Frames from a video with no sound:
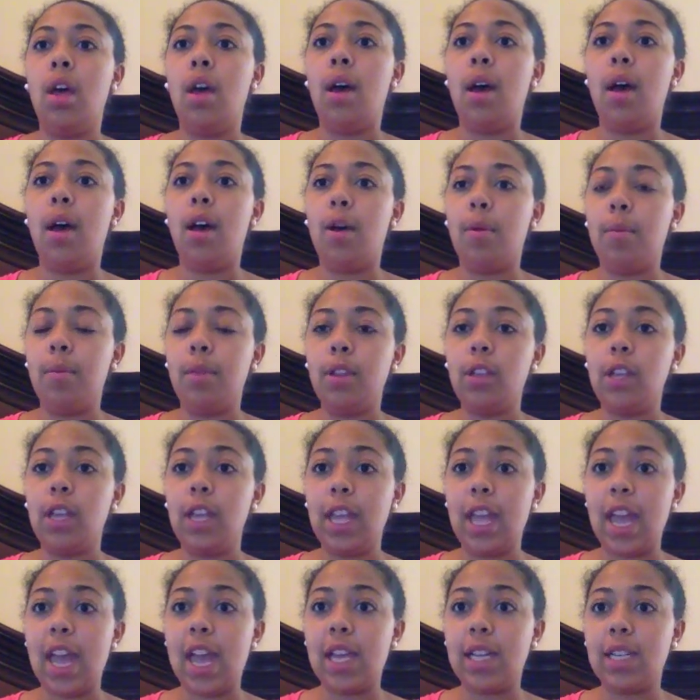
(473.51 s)

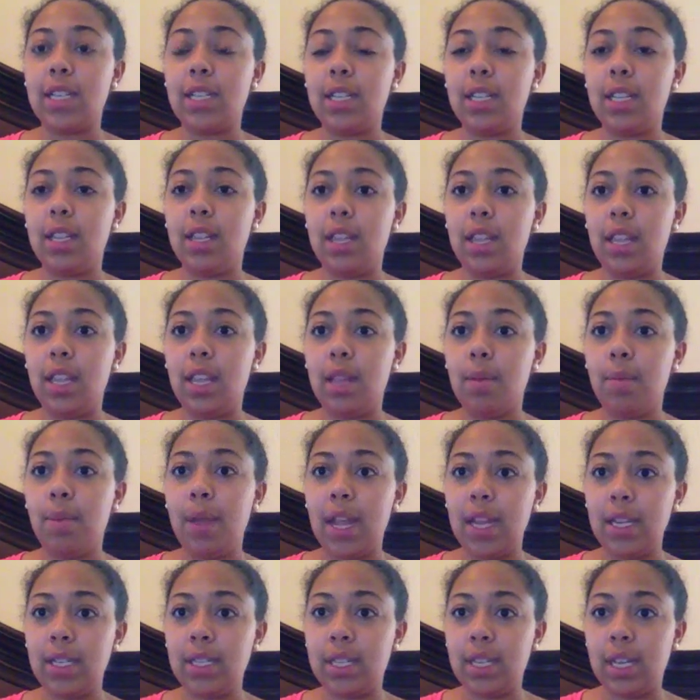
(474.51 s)
Looking at the
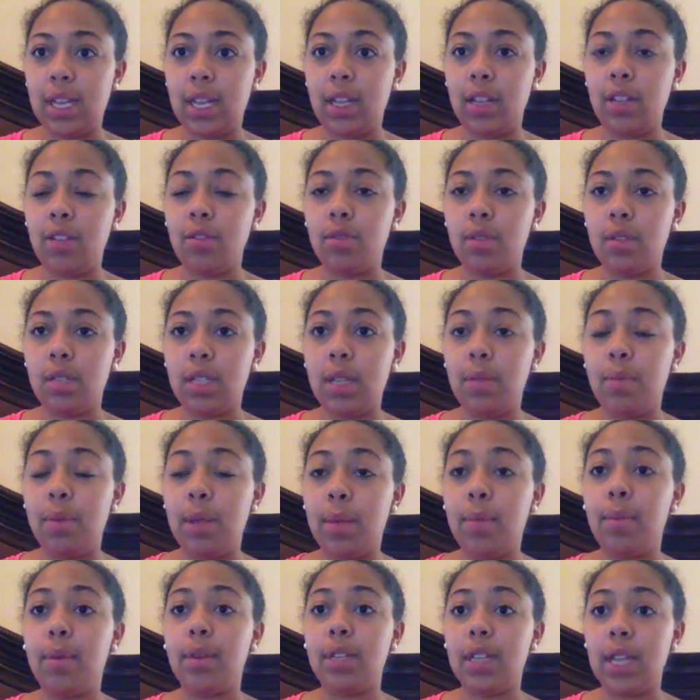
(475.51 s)
painting, you see
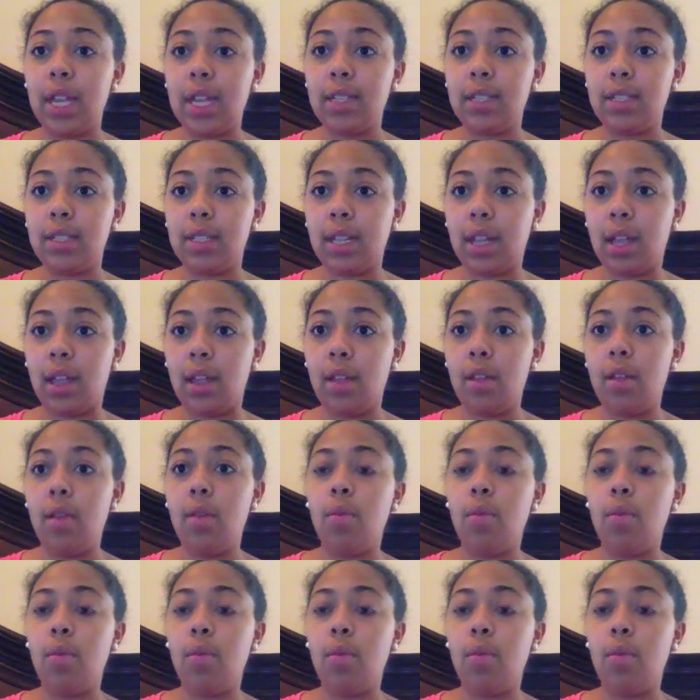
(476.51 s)
people dancing,